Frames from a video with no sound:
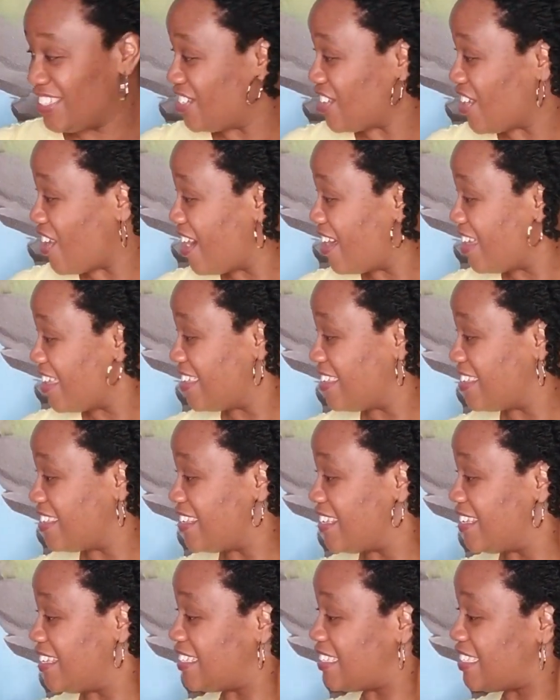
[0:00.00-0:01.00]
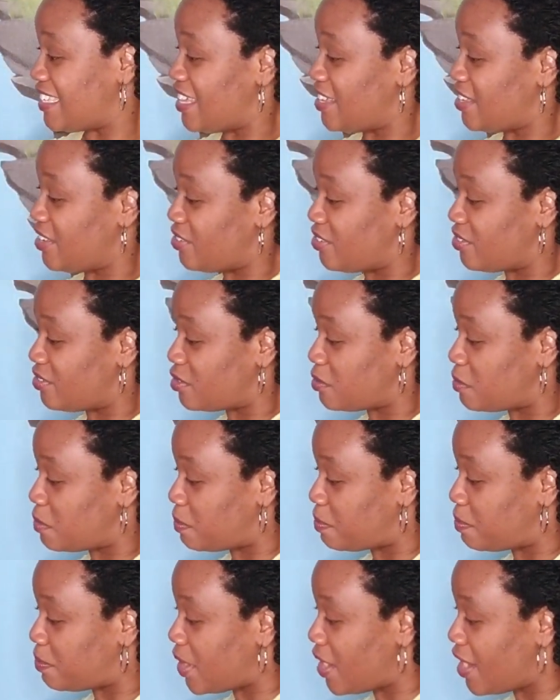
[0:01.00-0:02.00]
Ja, take your
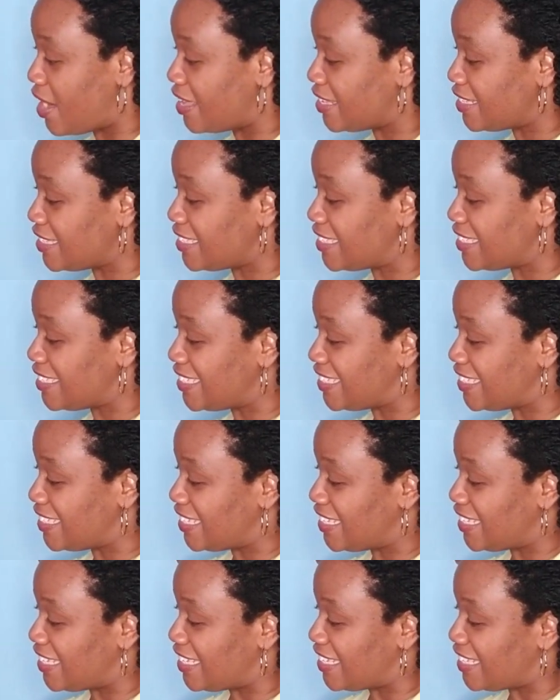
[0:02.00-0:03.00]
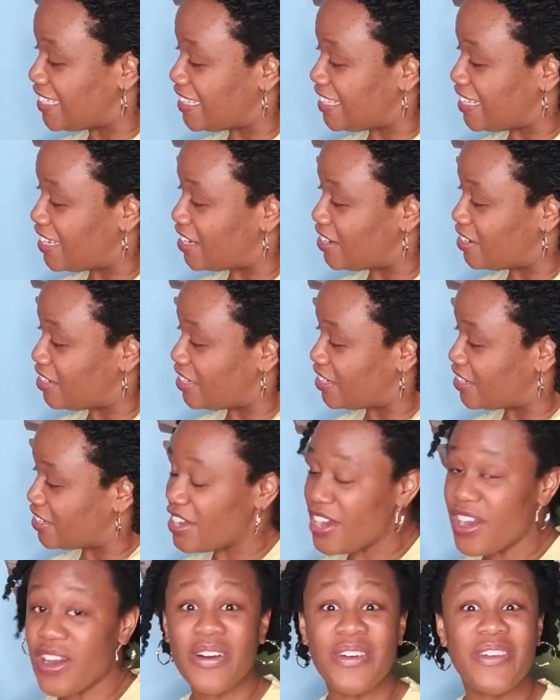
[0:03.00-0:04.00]
spot. There you
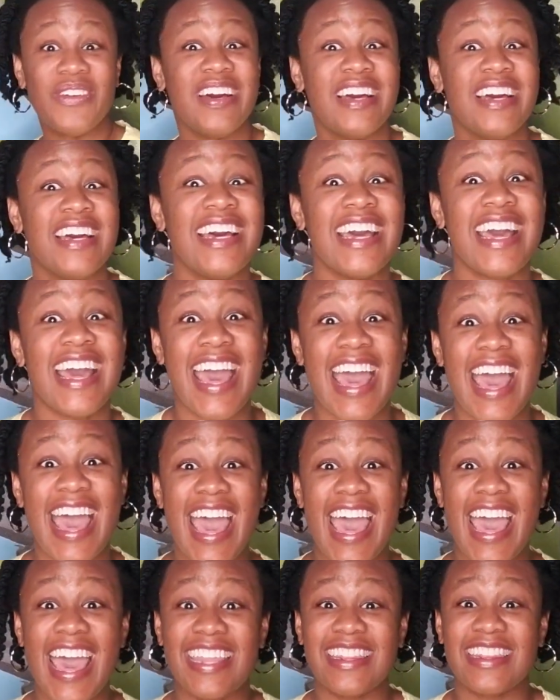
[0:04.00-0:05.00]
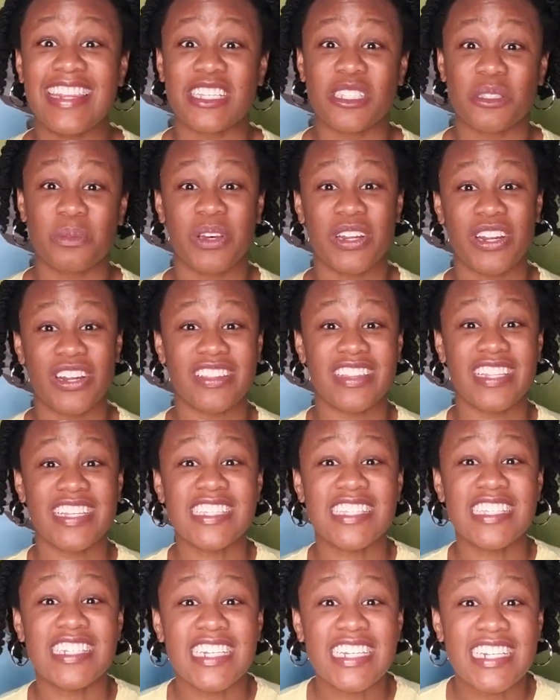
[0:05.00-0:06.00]
go. And let's put our
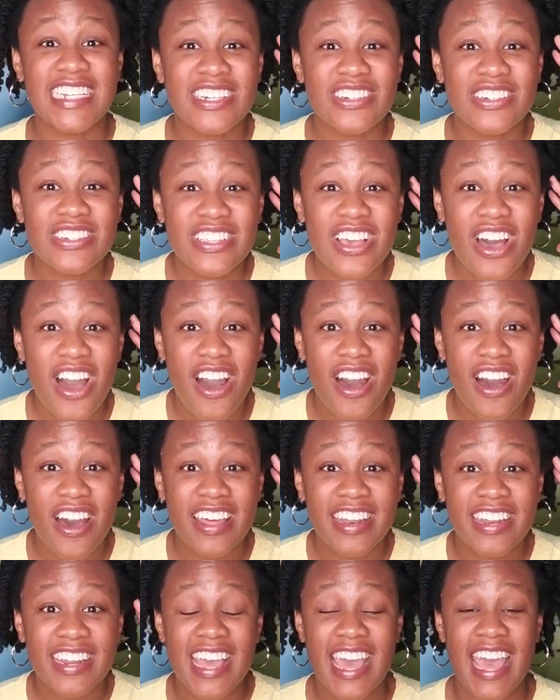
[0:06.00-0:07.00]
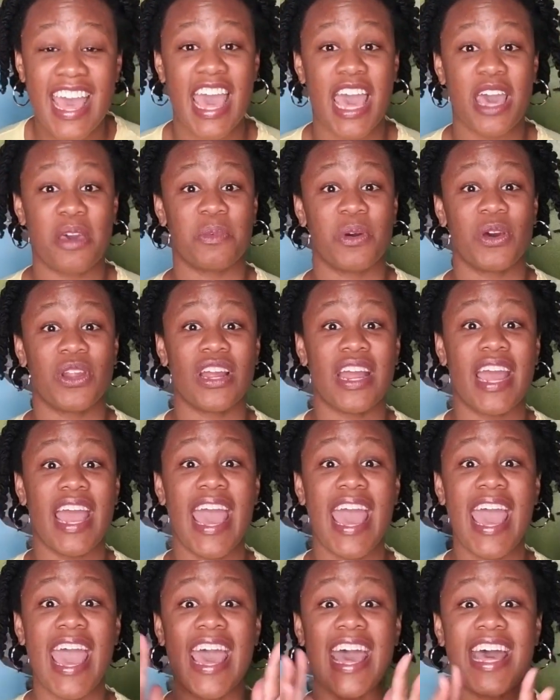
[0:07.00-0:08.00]
listening ears on and put our
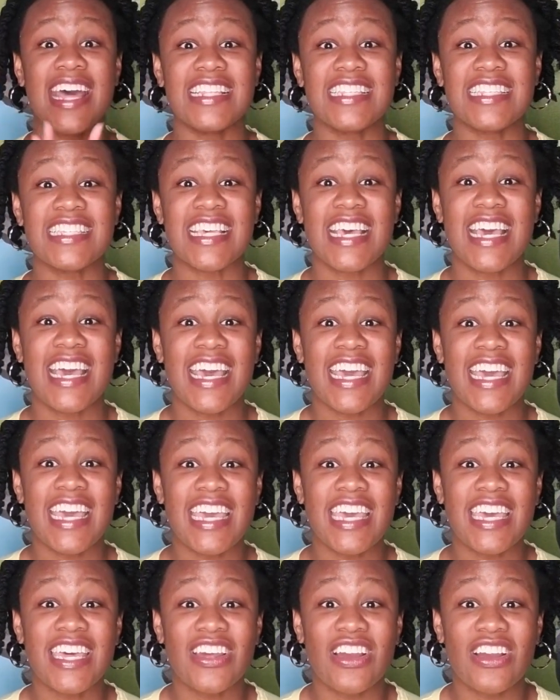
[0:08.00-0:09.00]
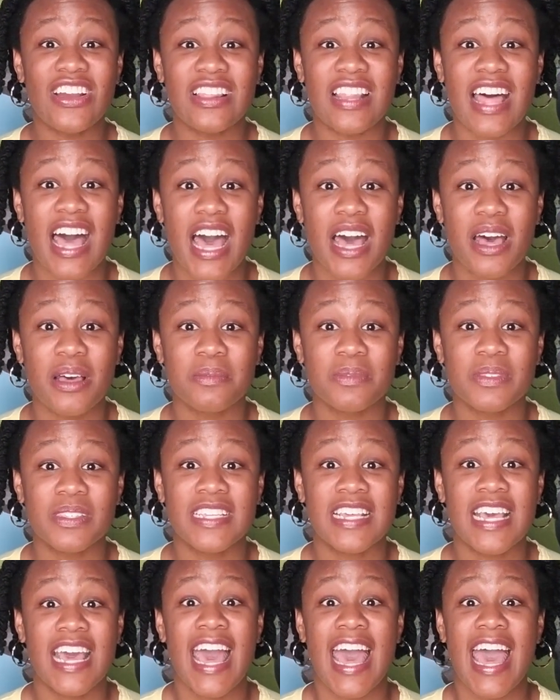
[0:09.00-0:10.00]
hands in our laps.
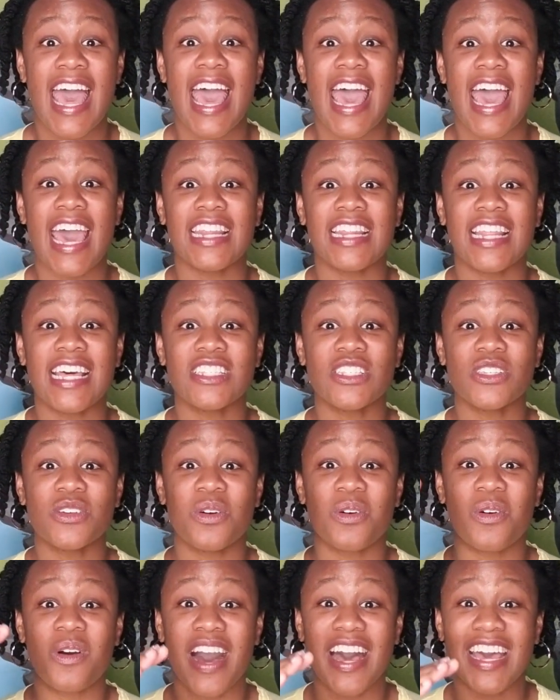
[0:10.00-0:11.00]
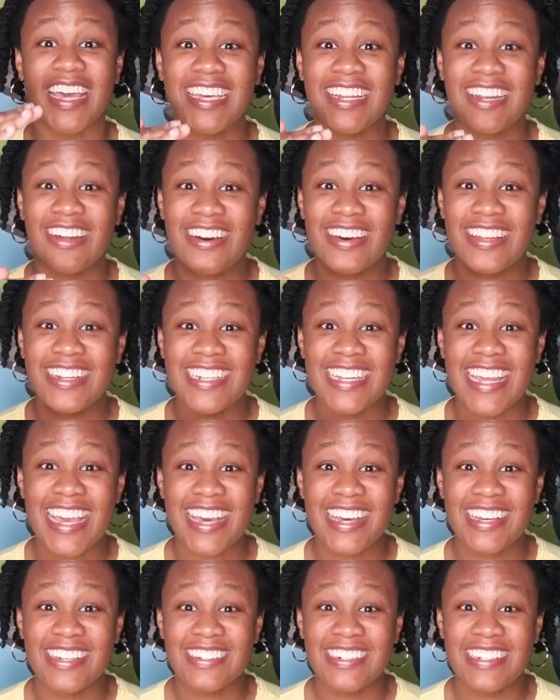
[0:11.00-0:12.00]
And let's quiet on
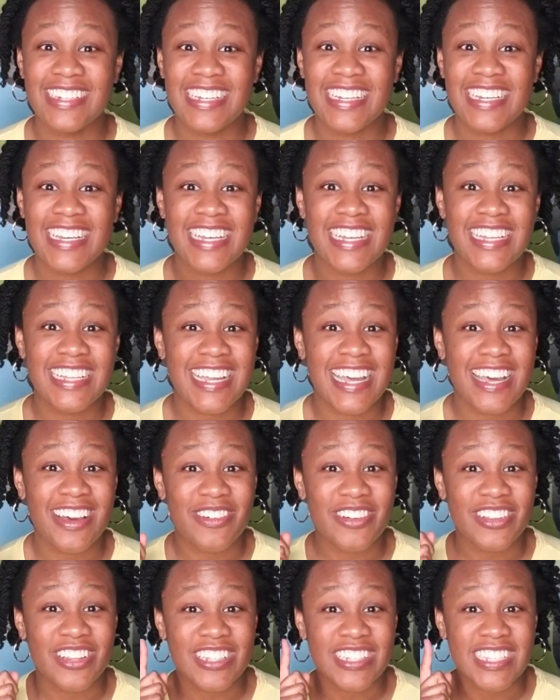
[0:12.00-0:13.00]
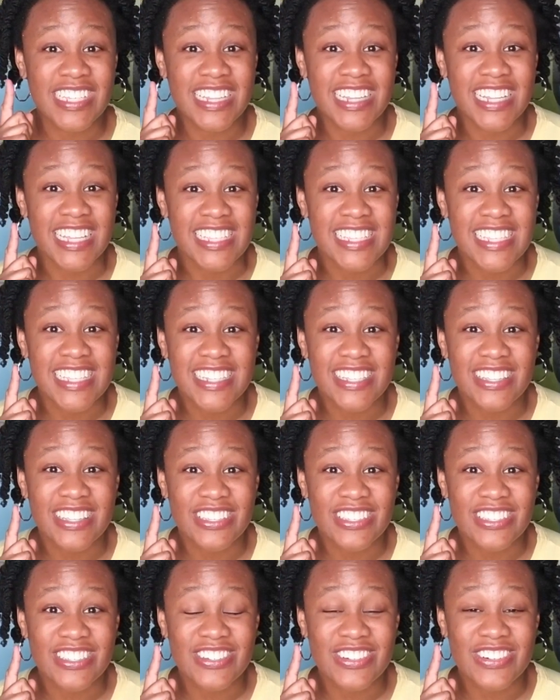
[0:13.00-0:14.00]
down to listen to
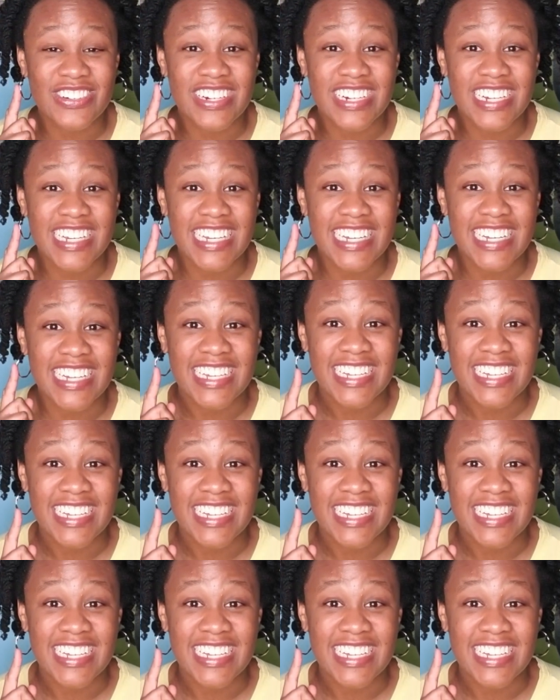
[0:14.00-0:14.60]
the story.